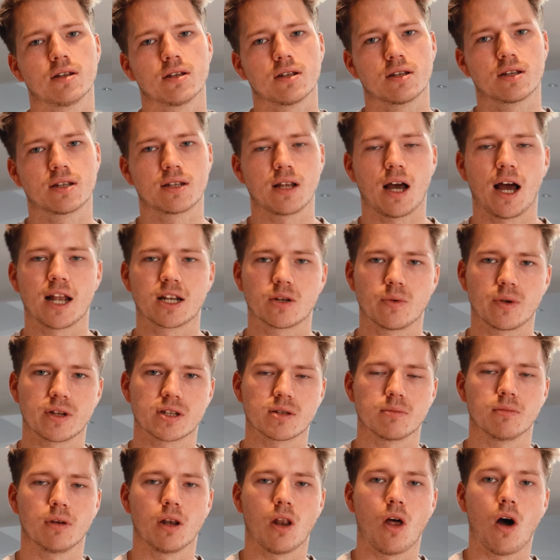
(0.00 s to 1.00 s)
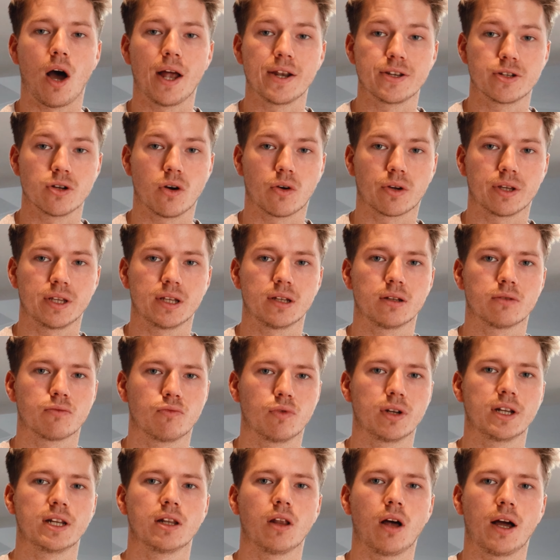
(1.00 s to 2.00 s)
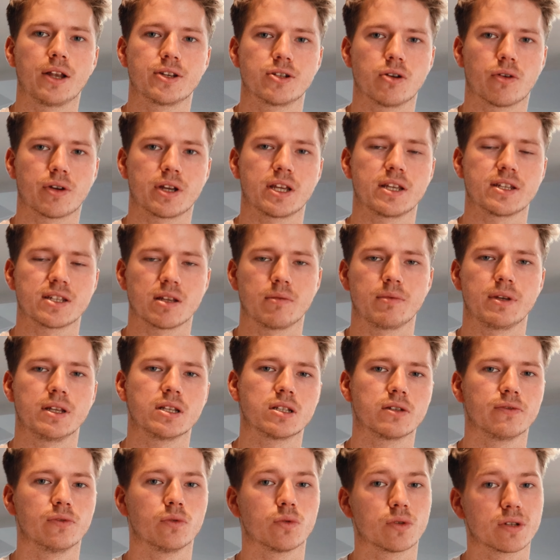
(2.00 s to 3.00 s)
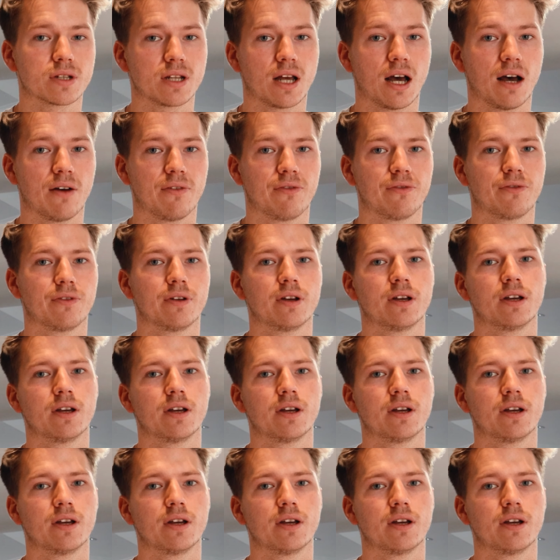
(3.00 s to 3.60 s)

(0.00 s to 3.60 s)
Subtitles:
Start doing some light jogging, really light jogging, some interval stuff,